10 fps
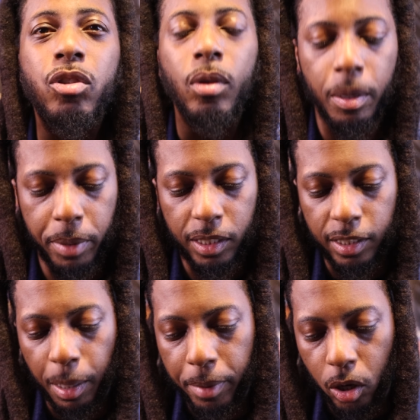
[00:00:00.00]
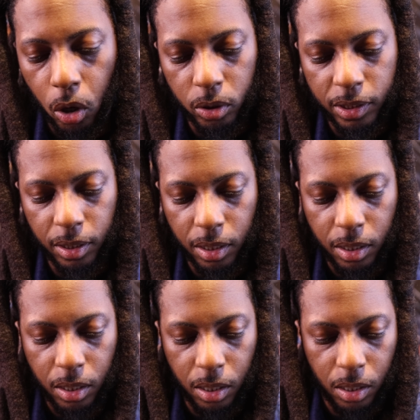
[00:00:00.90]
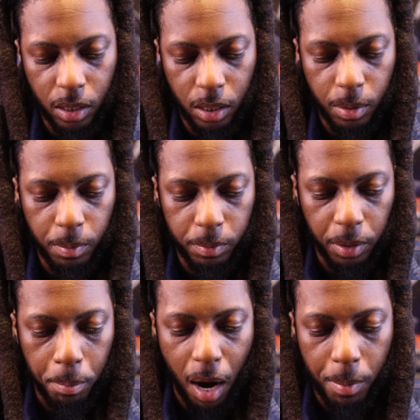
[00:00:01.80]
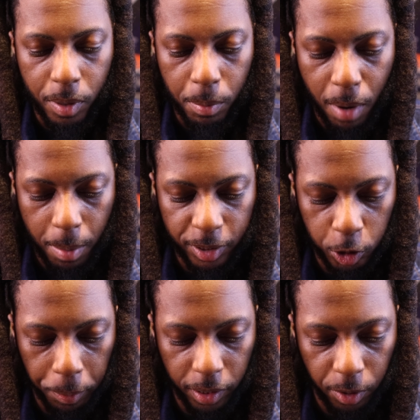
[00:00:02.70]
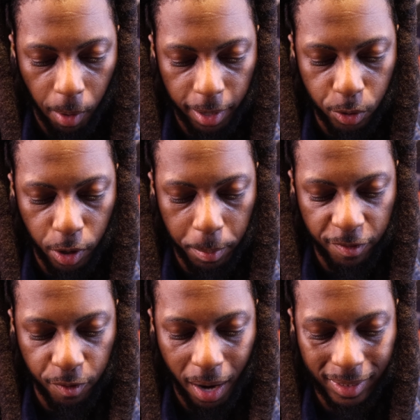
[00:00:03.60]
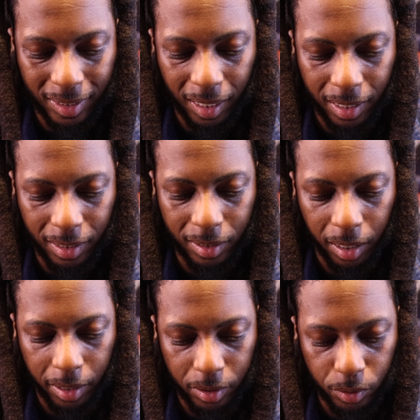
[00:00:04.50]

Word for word: So let me let me go to uh, um the mama mama speaking right quick before I say anything.